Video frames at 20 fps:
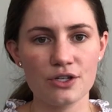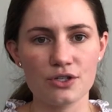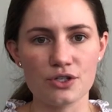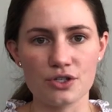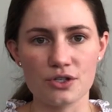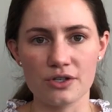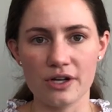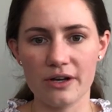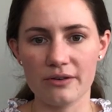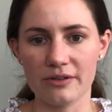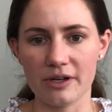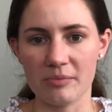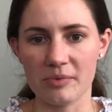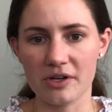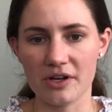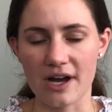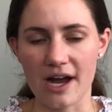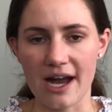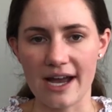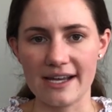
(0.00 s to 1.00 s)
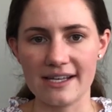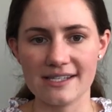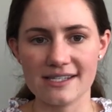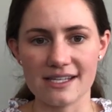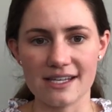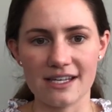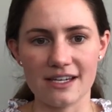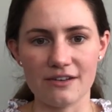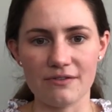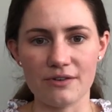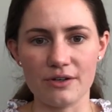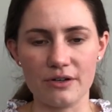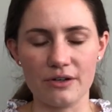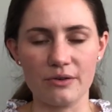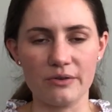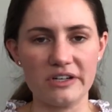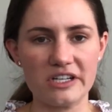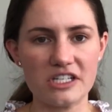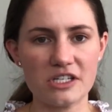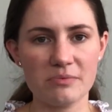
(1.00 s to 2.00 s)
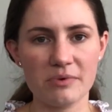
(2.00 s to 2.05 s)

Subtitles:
do not rub your eyes, and if you're going to